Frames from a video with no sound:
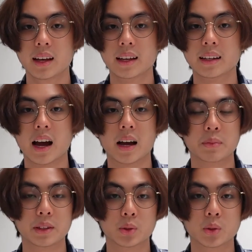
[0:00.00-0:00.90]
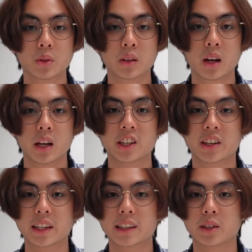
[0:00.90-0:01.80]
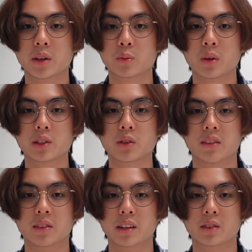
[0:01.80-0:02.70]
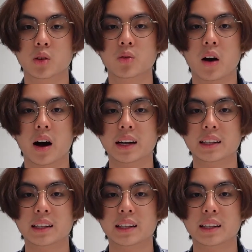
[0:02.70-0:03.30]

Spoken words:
In IRP 2, you can integrate what you have learned so far in